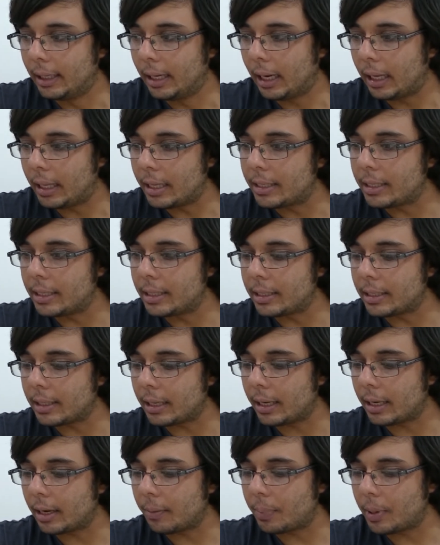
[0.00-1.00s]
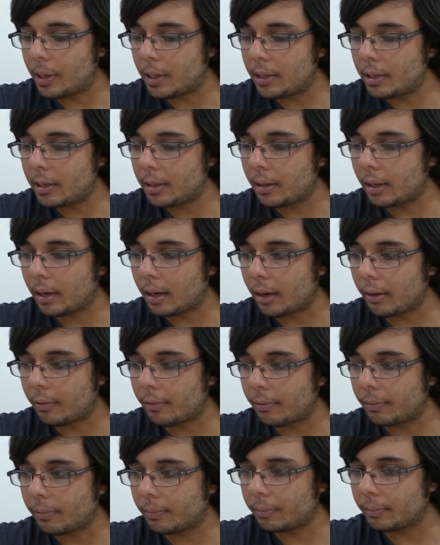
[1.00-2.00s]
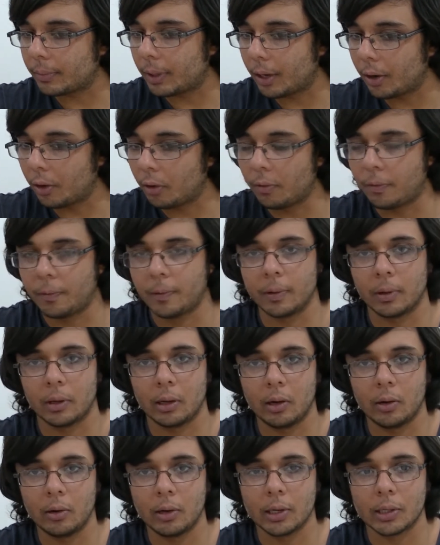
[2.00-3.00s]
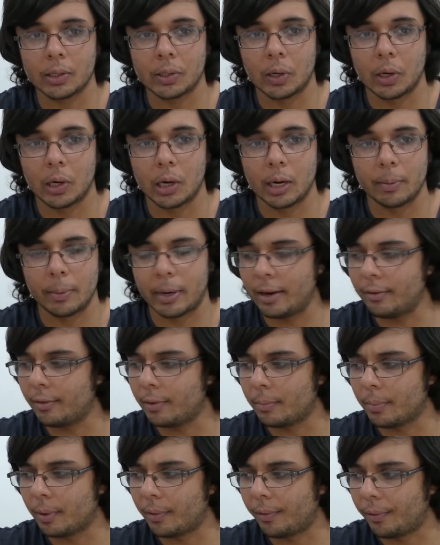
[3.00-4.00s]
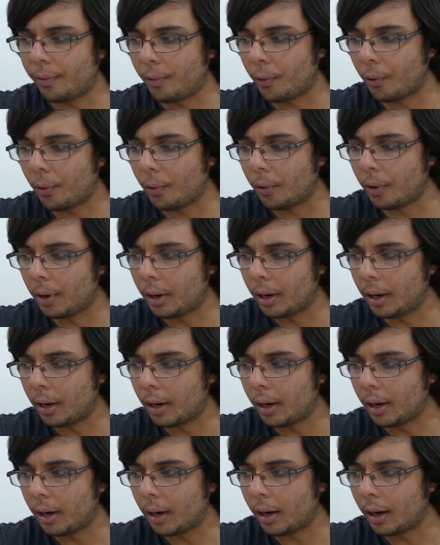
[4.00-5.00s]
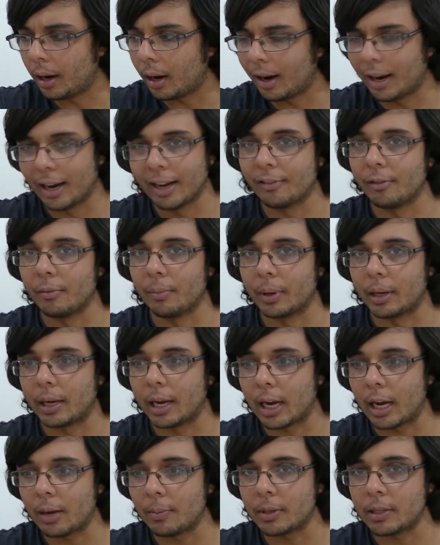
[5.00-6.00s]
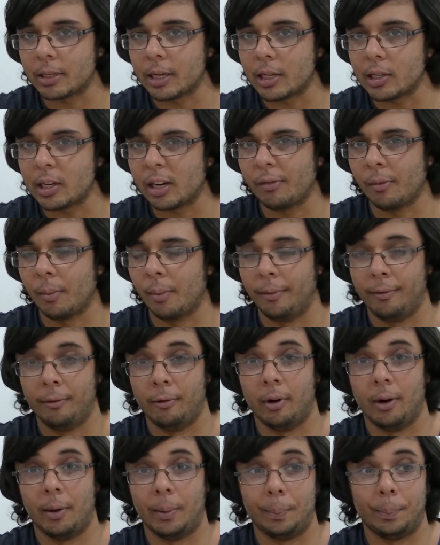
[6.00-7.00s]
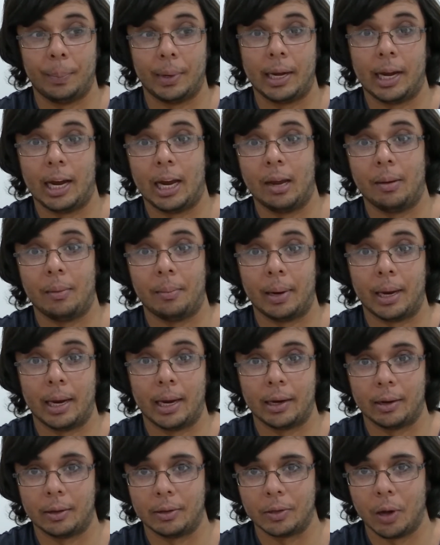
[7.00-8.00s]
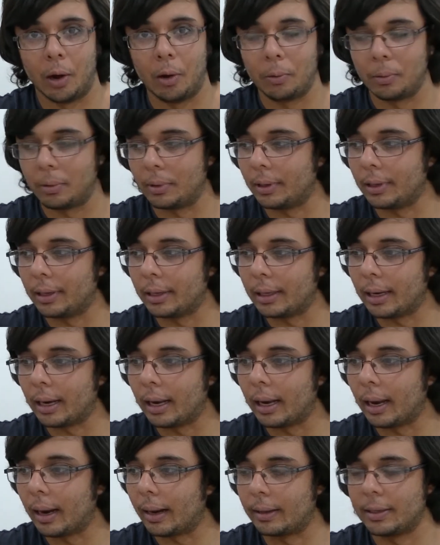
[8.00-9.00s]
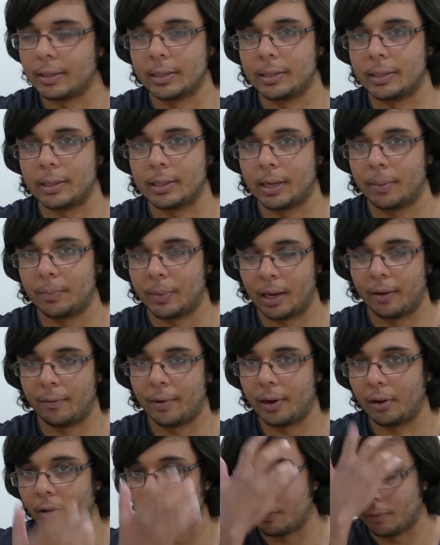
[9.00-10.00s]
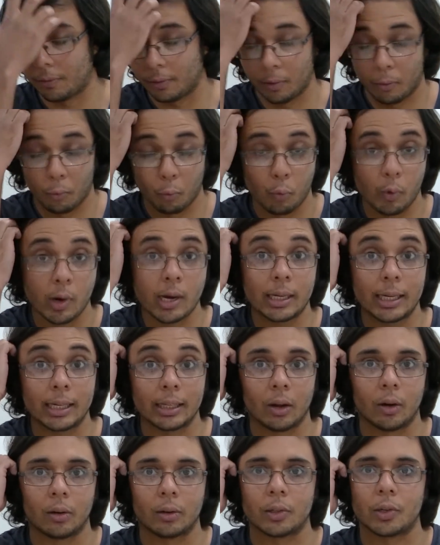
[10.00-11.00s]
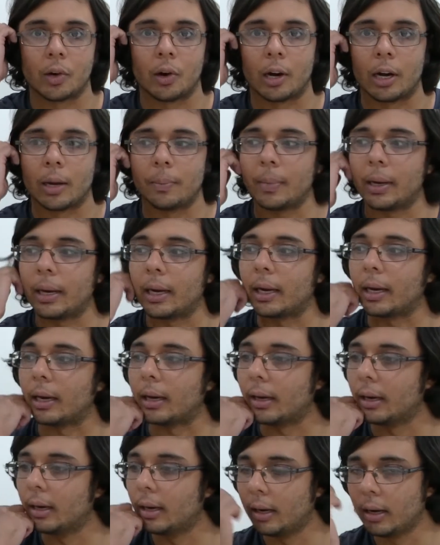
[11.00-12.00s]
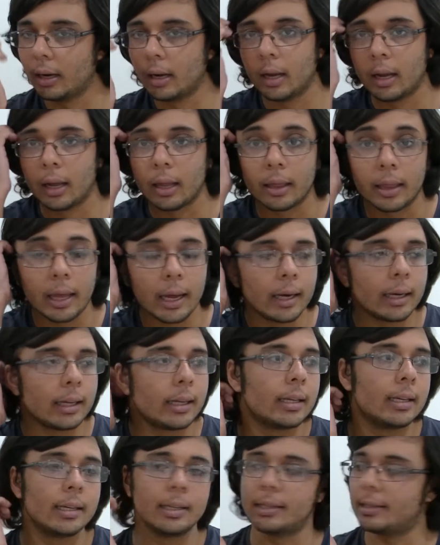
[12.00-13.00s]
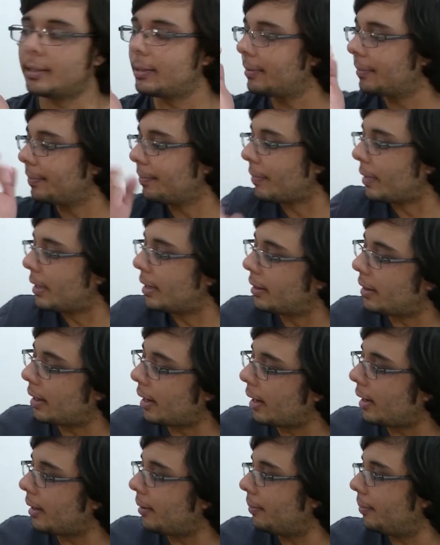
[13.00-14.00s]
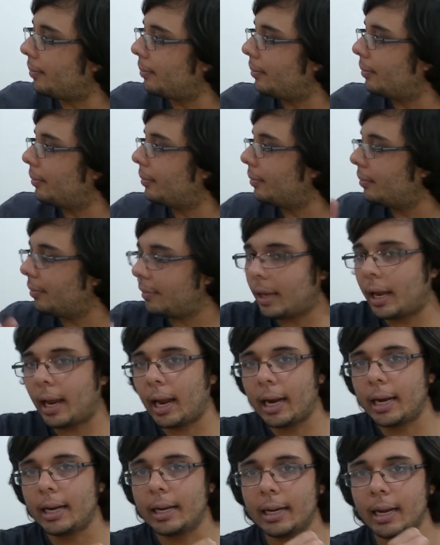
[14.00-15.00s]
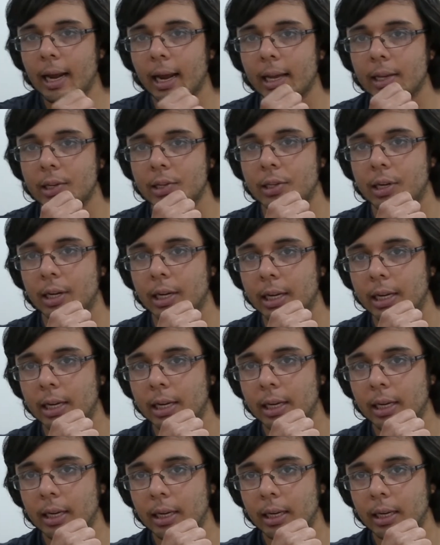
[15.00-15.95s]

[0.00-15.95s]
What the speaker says: this is an opinion that I've held for the longest time, even before I even became a teacher, even before I became an adult. Like, this is just something I've held for a really long time, and that is that ADHD